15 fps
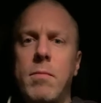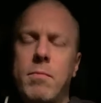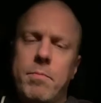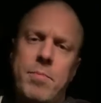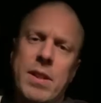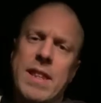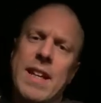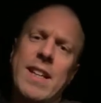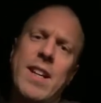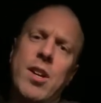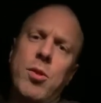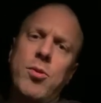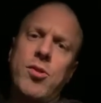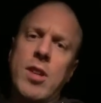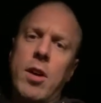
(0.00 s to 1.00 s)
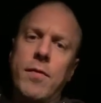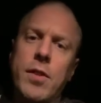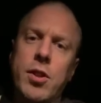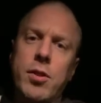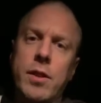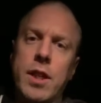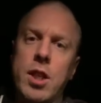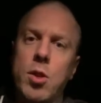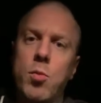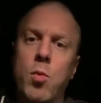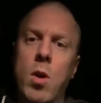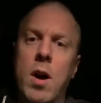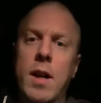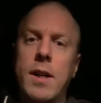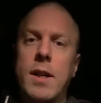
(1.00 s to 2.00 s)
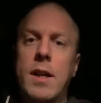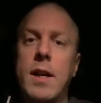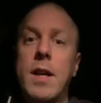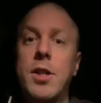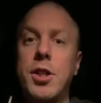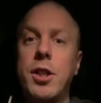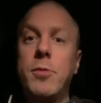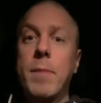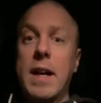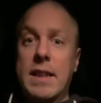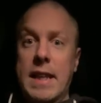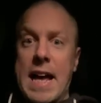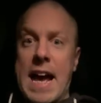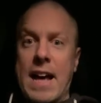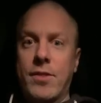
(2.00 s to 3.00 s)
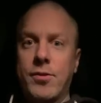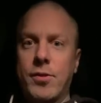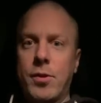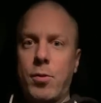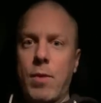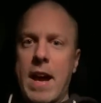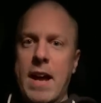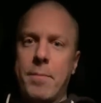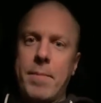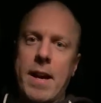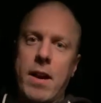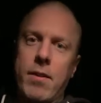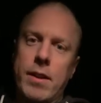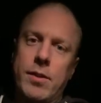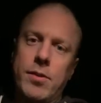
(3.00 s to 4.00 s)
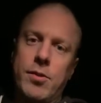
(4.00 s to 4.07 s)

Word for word: But then, you know, selfishly, you want she's my last grandparent.